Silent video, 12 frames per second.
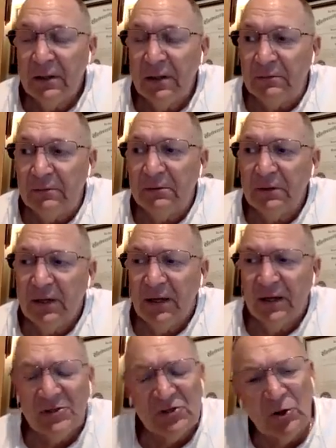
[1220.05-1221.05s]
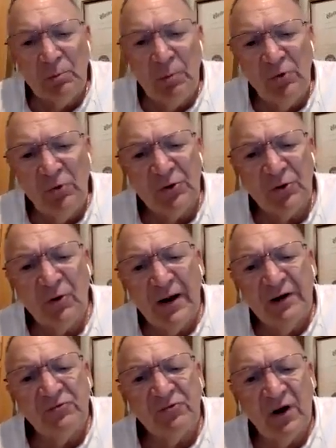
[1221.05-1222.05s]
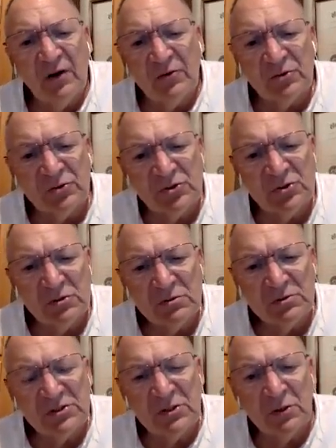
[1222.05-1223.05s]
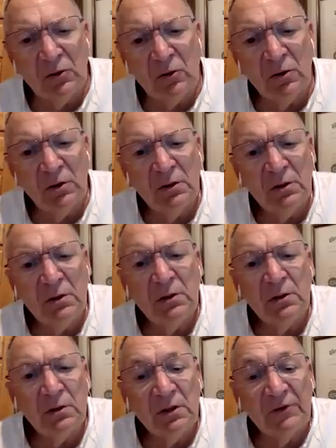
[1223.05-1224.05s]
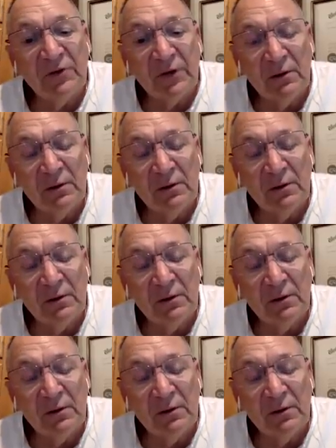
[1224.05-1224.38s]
And I said, are both your grandfathers still living?